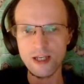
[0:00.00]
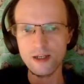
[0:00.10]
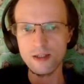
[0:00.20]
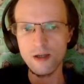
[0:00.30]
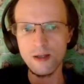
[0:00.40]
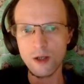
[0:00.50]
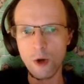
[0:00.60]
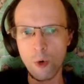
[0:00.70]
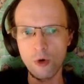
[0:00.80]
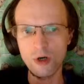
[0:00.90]
And it's not like a
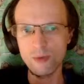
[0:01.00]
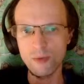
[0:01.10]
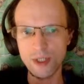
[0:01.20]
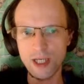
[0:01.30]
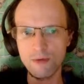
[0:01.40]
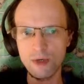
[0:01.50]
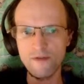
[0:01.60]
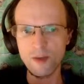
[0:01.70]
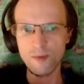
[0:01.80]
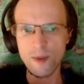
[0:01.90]
horrible mistake or
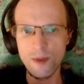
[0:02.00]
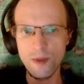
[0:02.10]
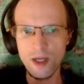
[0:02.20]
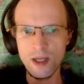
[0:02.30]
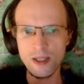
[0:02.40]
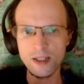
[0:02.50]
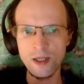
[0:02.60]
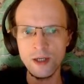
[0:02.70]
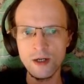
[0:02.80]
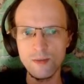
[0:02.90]
anything, but this
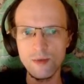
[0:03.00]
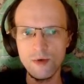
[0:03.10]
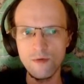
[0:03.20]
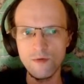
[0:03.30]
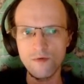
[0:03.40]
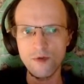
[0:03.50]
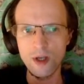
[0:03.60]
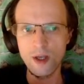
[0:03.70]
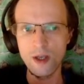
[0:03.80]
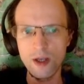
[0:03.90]
here move,
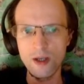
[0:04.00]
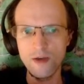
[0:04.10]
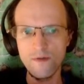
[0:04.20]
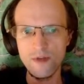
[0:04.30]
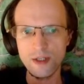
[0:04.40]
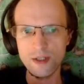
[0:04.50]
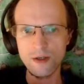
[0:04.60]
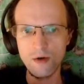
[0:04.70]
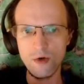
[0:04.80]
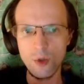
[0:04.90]
this
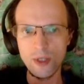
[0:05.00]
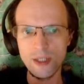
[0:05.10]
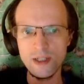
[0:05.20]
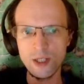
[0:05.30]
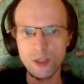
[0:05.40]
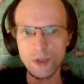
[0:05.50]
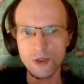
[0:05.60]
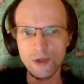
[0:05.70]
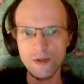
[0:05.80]
always needed to be turned